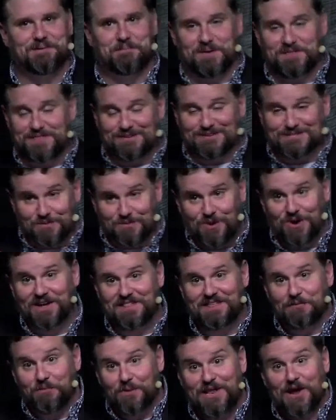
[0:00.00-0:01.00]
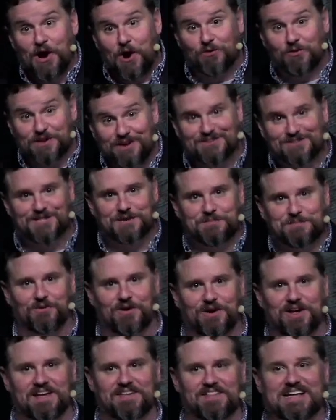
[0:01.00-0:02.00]
but there's one that we don't usually
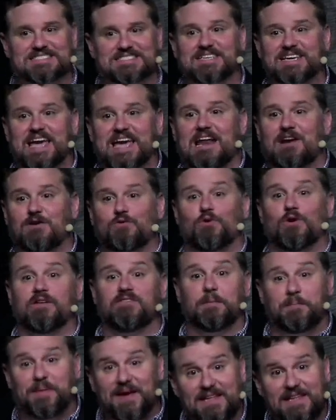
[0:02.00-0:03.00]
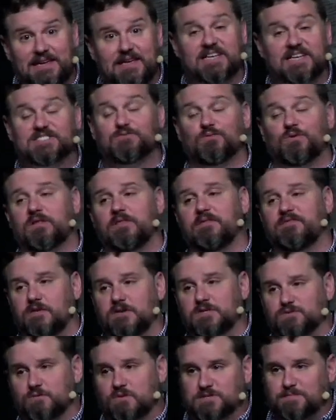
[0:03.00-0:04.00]
bring, and that's the category of opinion. It's one of the
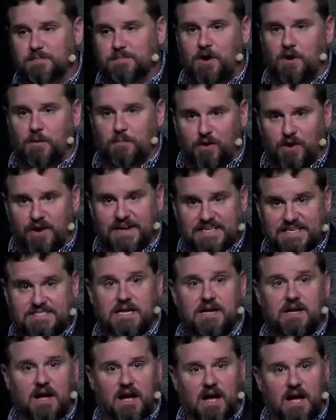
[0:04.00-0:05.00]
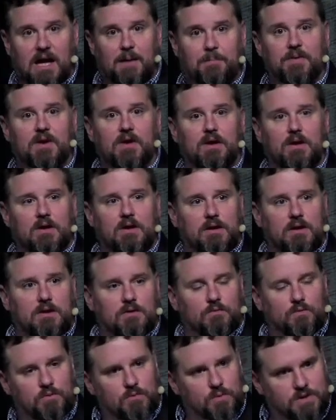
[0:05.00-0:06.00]
first ones Paul brings up.
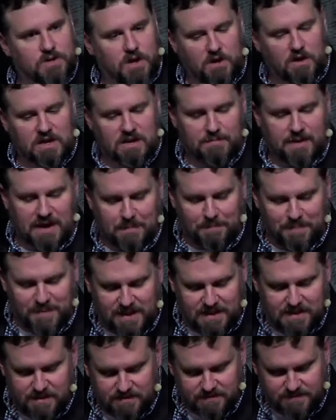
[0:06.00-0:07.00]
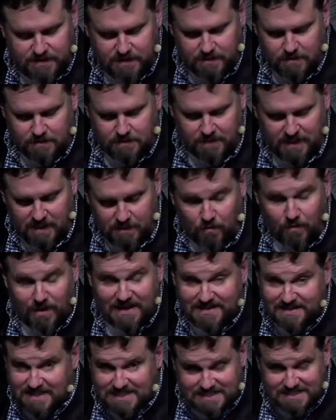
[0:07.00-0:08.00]
We're, we're talking about opinions here. and what
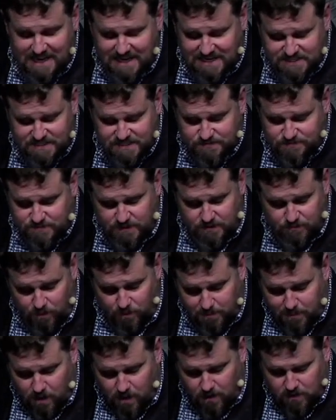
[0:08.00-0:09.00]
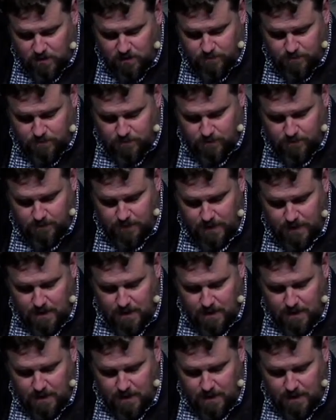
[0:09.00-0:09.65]
he says next is remarkable.